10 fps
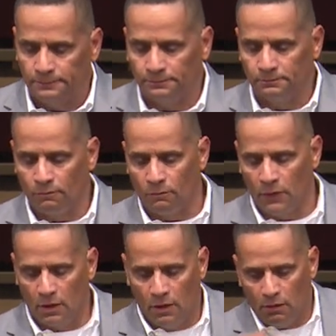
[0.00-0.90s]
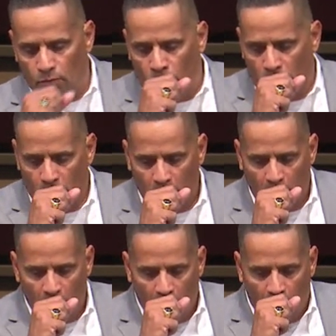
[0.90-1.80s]

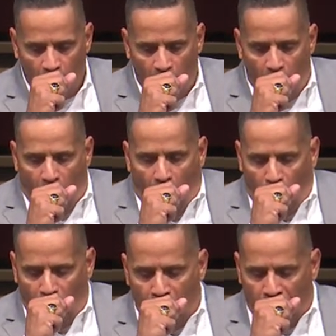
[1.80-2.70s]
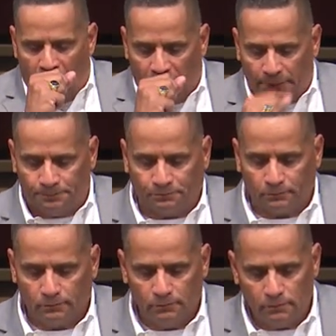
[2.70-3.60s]

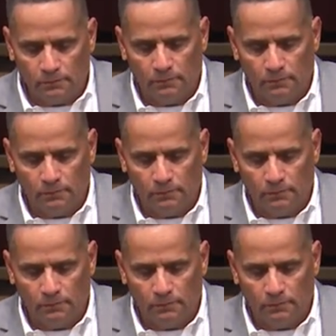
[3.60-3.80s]
Nobody speaks.